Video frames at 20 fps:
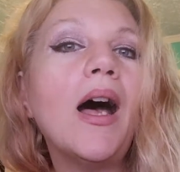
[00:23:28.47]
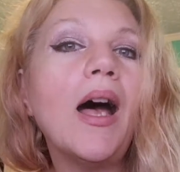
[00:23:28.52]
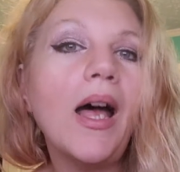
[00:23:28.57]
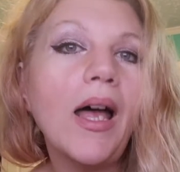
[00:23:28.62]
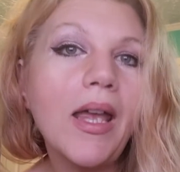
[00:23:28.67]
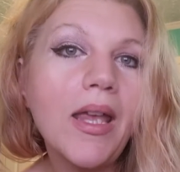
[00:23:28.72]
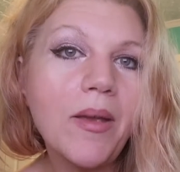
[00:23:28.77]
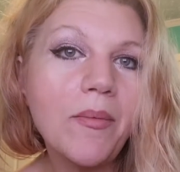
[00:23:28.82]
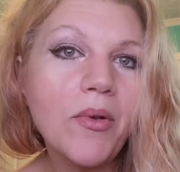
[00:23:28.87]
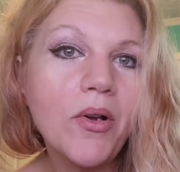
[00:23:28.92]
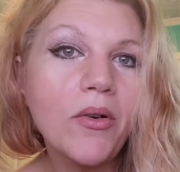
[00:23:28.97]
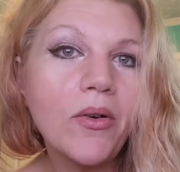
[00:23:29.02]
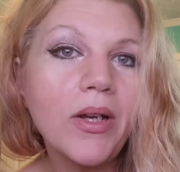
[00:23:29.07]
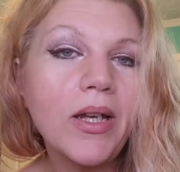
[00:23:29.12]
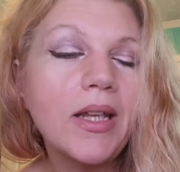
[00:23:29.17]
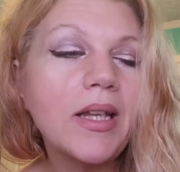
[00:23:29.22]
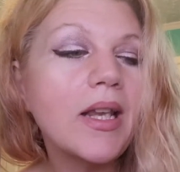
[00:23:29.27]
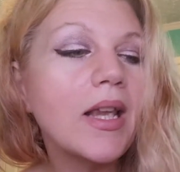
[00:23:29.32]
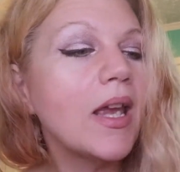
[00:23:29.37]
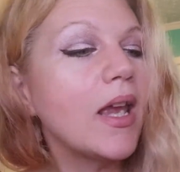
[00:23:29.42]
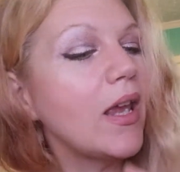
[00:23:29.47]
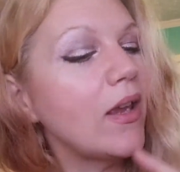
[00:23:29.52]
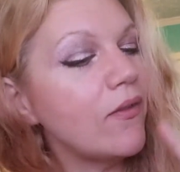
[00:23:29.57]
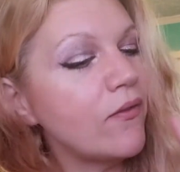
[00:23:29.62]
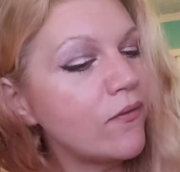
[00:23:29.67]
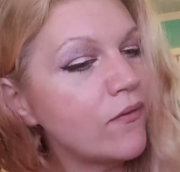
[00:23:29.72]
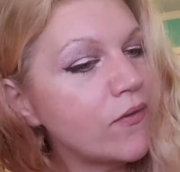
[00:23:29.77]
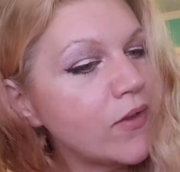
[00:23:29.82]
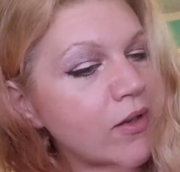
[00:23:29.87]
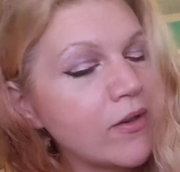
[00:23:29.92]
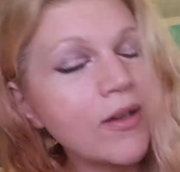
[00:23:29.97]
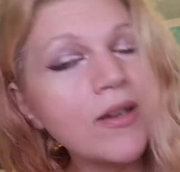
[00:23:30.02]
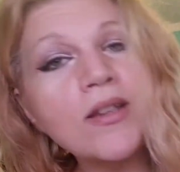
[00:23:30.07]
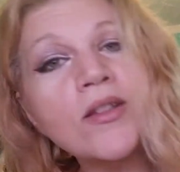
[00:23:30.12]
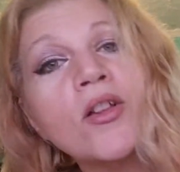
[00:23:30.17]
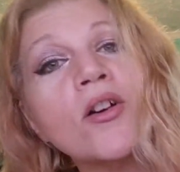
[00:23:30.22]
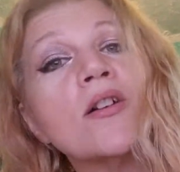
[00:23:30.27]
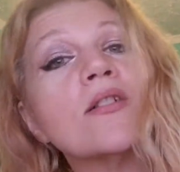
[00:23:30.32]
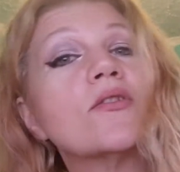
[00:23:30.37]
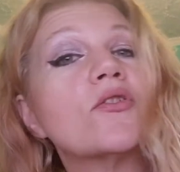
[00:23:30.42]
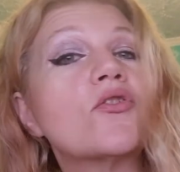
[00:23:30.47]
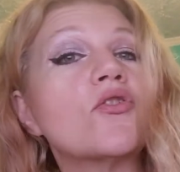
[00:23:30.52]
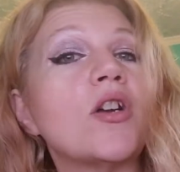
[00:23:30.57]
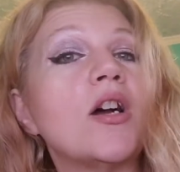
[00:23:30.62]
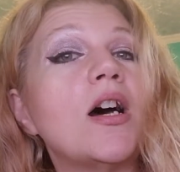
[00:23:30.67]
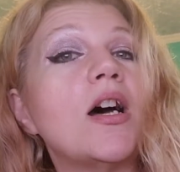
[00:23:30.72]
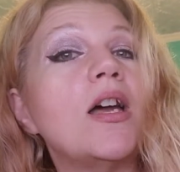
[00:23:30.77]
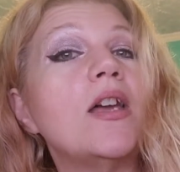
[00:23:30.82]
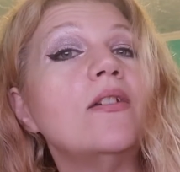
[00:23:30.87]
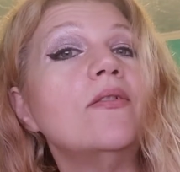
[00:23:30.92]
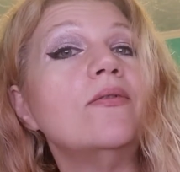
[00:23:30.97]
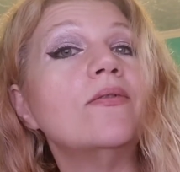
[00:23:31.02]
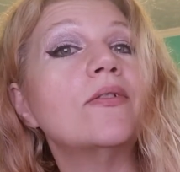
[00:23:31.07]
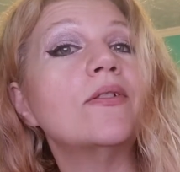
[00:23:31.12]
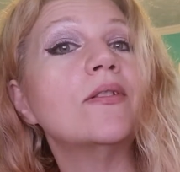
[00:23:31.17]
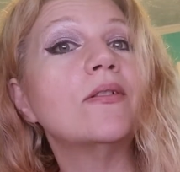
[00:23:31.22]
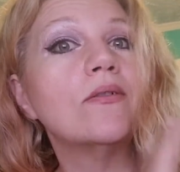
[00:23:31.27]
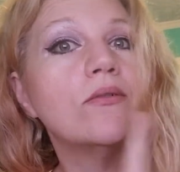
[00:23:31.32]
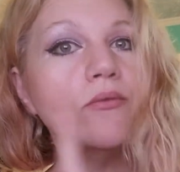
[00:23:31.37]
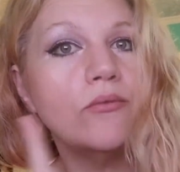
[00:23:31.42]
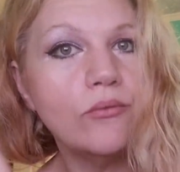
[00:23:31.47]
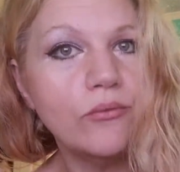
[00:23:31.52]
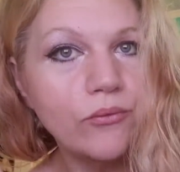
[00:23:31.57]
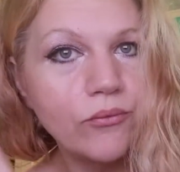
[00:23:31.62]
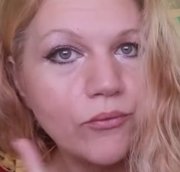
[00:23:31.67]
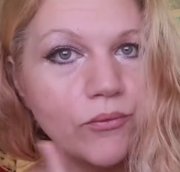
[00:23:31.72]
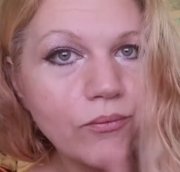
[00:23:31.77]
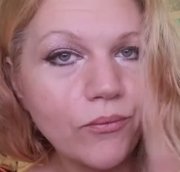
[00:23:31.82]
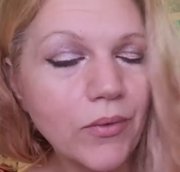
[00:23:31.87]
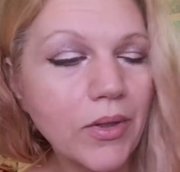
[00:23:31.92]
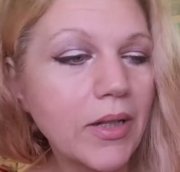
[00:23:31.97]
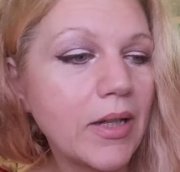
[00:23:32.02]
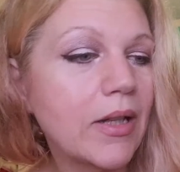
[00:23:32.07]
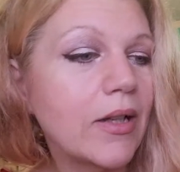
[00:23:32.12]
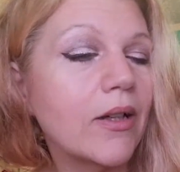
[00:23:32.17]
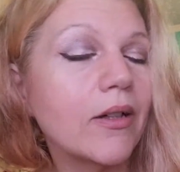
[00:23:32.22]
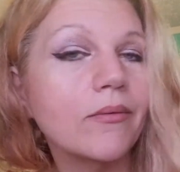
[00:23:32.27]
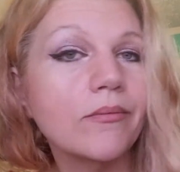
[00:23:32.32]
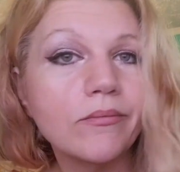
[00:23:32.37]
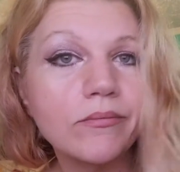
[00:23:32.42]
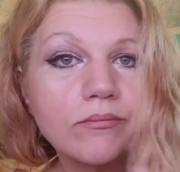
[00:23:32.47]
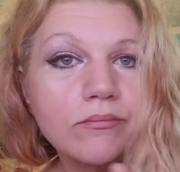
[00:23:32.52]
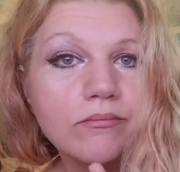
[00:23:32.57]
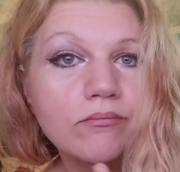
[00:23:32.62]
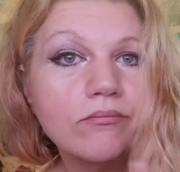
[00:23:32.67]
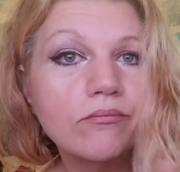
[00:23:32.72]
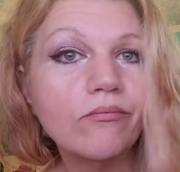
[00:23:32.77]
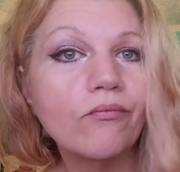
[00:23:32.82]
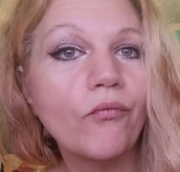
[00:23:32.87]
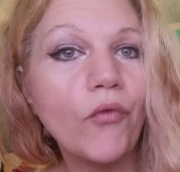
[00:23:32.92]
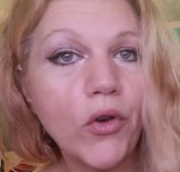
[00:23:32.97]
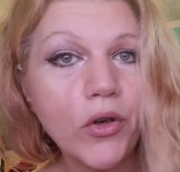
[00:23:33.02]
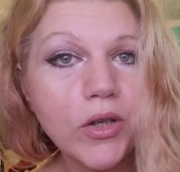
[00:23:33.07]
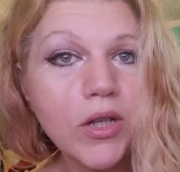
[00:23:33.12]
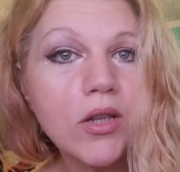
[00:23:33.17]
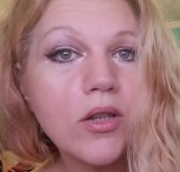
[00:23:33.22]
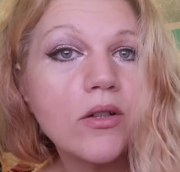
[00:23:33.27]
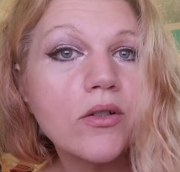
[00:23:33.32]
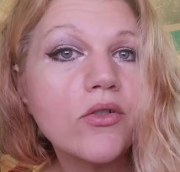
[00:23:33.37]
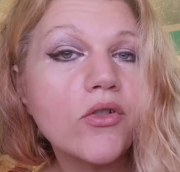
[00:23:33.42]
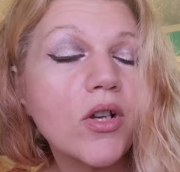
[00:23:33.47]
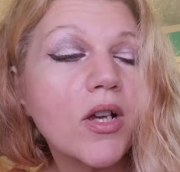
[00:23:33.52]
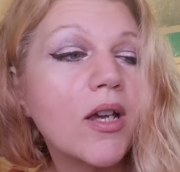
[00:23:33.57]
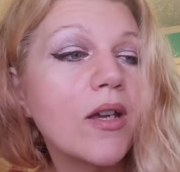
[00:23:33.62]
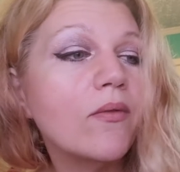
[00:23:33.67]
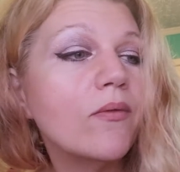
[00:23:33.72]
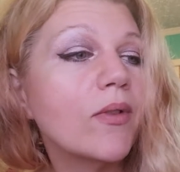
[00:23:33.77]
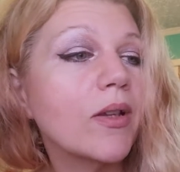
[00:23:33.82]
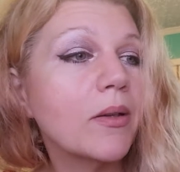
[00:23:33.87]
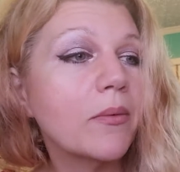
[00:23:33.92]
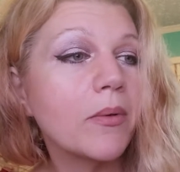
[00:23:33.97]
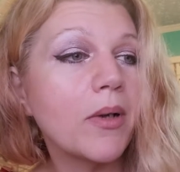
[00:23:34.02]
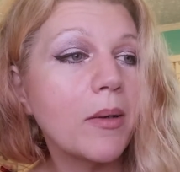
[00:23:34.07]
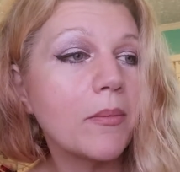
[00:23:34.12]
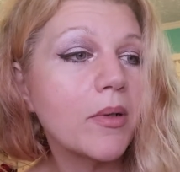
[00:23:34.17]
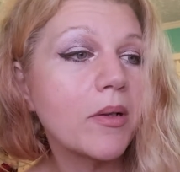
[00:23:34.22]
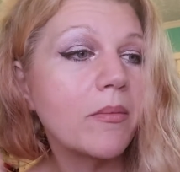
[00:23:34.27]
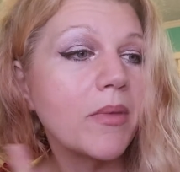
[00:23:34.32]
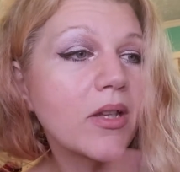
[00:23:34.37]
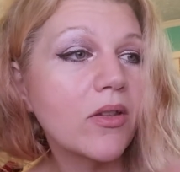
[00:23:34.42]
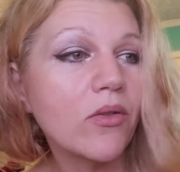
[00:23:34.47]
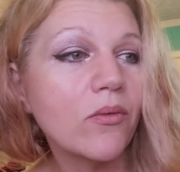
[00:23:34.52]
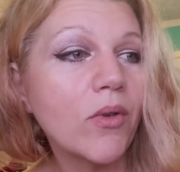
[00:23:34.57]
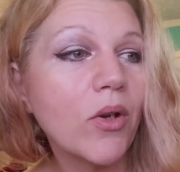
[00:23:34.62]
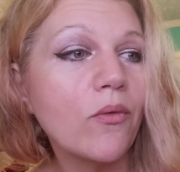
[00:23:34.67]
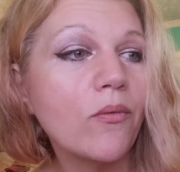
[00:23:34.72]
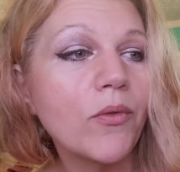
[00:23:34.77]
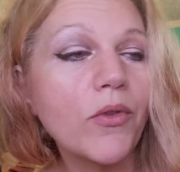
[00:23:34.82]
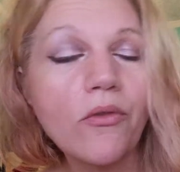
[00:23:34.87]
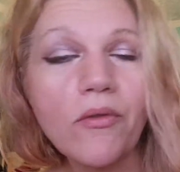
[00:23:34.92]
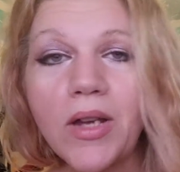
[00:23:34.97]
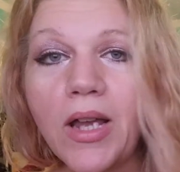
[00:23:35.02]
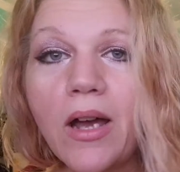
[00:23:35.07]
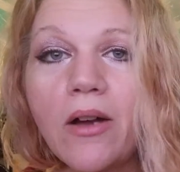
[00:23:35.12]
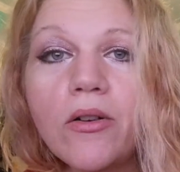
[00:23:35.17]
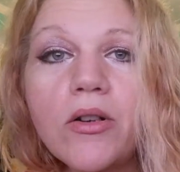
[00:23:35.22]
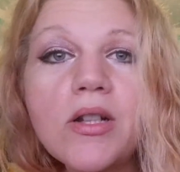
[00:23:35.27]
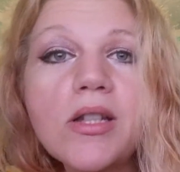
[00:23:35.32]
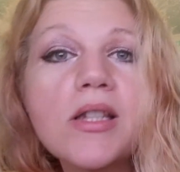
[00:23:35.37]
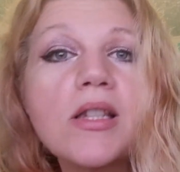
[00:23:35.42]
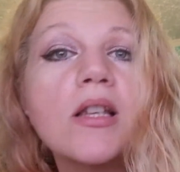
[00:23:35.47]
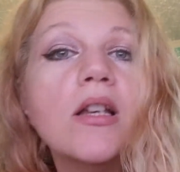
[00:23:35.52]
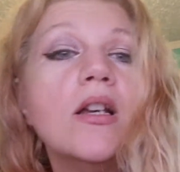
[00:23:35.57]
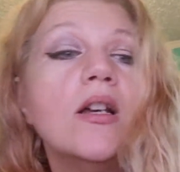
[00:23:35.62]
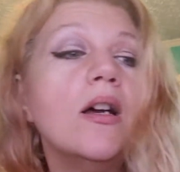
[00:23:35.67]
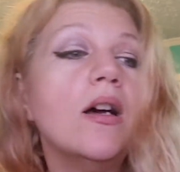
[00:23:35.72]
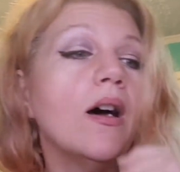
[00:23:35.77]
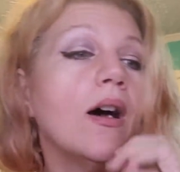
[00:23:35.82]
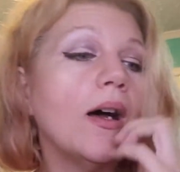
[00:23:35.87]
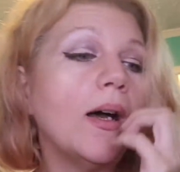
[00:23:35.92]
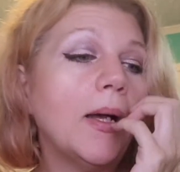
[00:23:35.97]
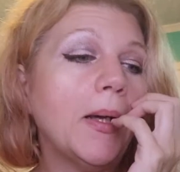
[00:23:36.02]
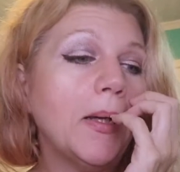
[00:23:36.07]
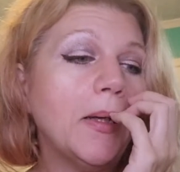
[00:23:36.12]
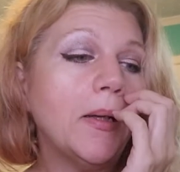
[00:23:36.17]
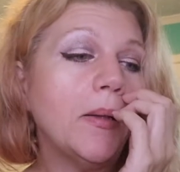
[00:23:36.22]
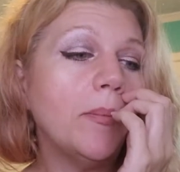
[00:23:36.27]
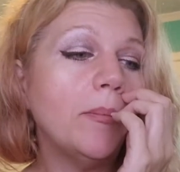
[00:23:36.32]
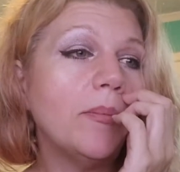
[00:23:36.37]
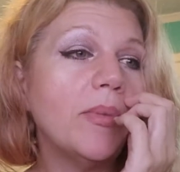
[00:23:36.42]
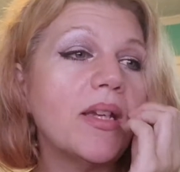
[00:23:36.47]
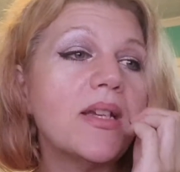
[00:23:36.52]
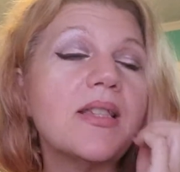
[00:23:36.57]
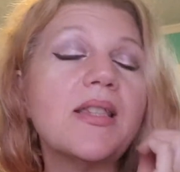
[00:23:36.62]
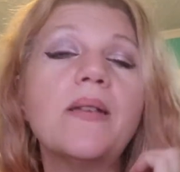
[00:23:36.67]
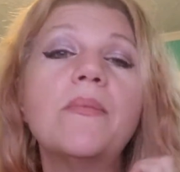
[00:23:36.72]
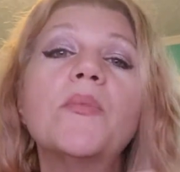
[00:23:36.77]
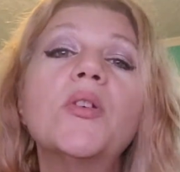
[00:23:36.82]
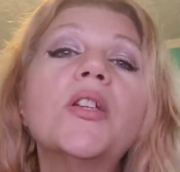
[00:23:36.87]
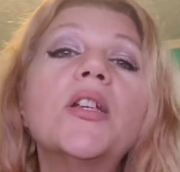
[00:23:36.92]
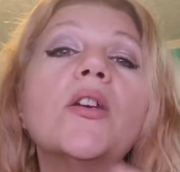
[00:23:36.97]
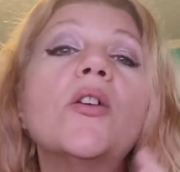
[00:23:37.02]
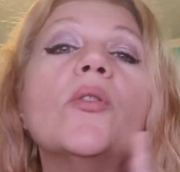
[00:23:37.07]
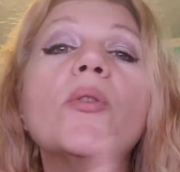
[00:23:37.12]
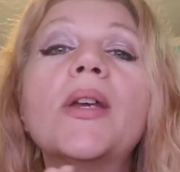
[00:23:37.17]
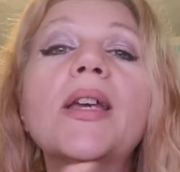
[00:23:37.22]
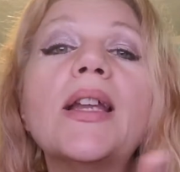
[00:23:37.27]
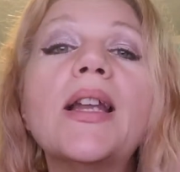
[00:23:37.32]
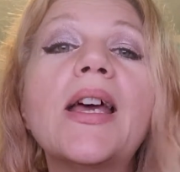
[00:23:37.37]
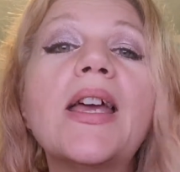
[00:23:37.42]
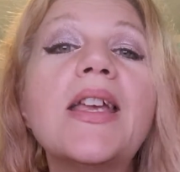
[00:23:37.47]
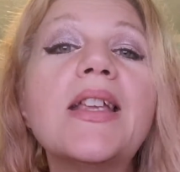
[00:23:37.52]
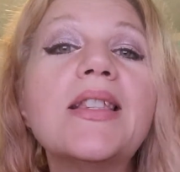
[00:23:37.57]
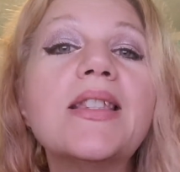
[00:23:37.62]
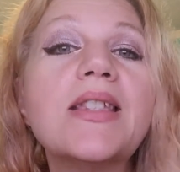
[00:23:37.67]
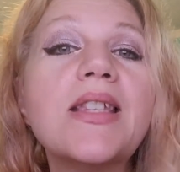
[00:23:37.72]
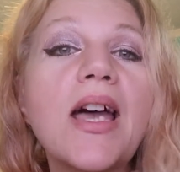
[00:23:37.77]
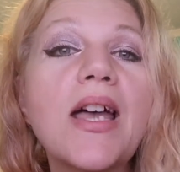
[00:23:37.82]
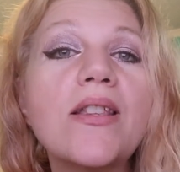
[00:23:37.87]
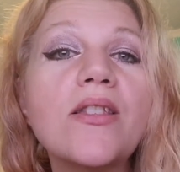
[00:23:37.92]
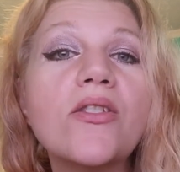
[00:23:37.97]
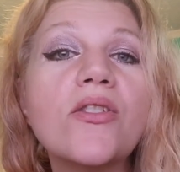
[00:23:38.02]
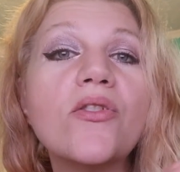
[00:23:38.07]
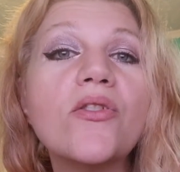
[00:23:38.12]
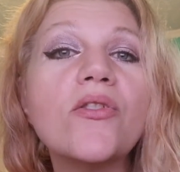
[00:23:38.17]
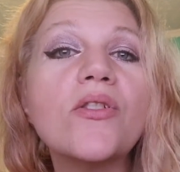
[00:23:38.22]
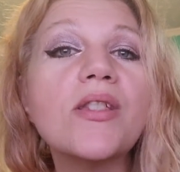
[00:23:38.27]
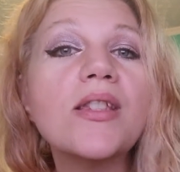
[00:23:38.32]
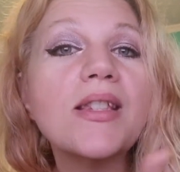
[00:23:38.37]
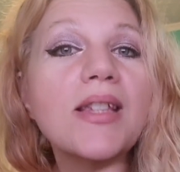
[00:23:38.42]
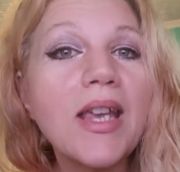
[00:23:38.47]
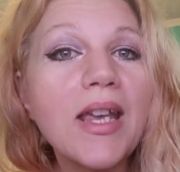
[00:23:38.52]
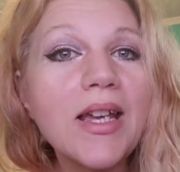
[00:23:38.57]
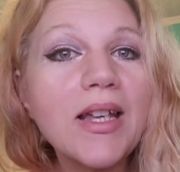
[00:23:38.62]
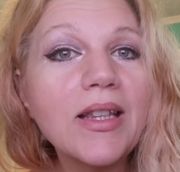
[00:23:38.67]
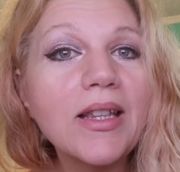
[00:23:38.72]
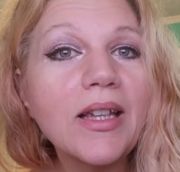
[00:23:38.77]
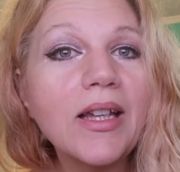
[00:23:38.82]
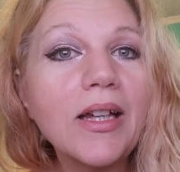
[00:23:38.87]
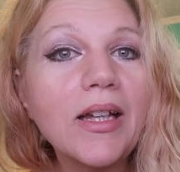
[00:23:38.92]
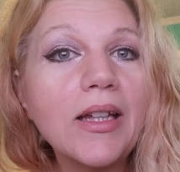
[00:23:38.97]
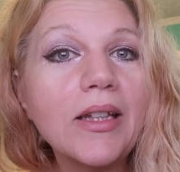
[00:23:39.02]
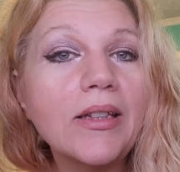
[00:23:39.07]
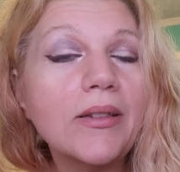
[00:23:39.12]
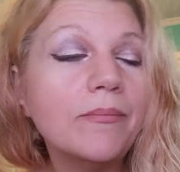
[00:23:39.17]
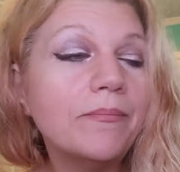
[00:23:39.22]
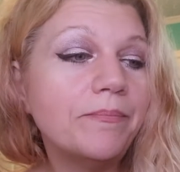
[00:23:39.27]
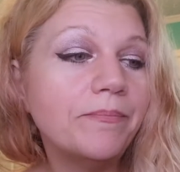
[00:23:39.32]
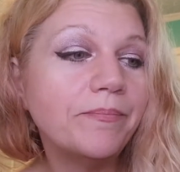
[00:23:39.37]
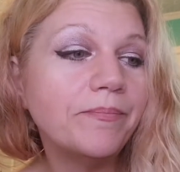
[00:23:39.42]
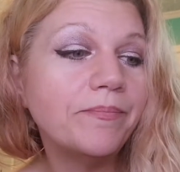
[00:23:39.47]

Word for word: I am going a very long drive. Like, very long drive. Like, I'm going to be on the road for three hours. Um, because I'm going to go get a DEXA scan done.